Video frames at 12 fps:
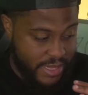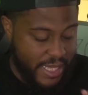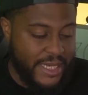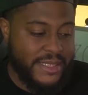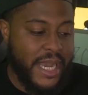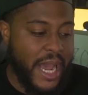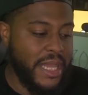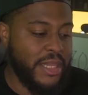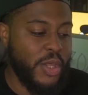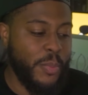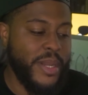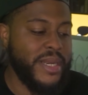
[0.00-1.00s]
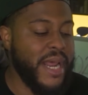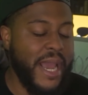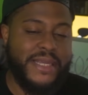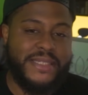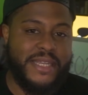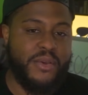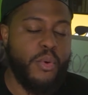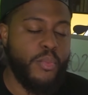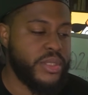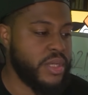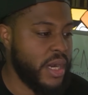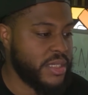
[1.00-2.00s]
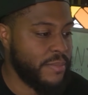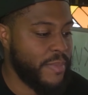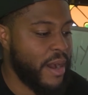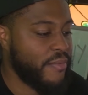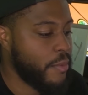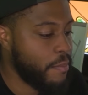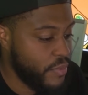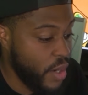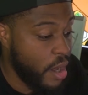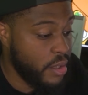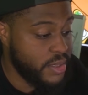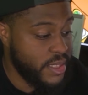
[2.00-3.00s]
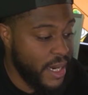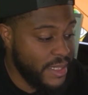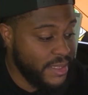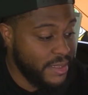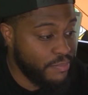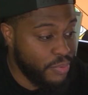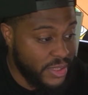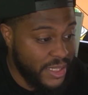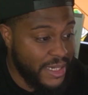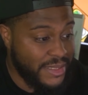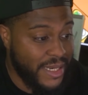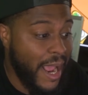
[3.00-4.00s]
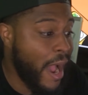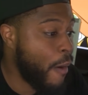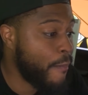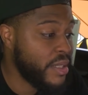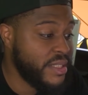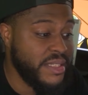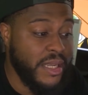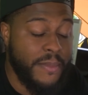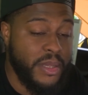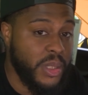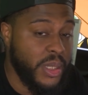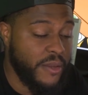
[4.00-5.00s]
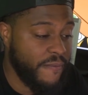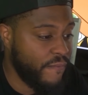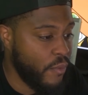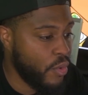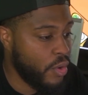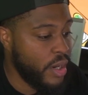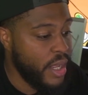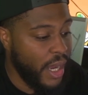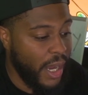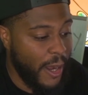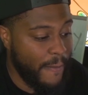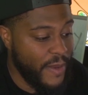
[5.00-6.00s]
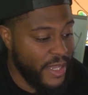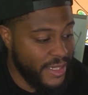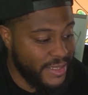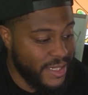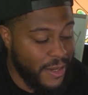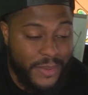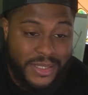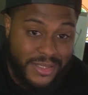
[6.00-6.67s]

things got a little bit dicey when we talked about the dollar signs and precisely how much he's going to be looking for in this coming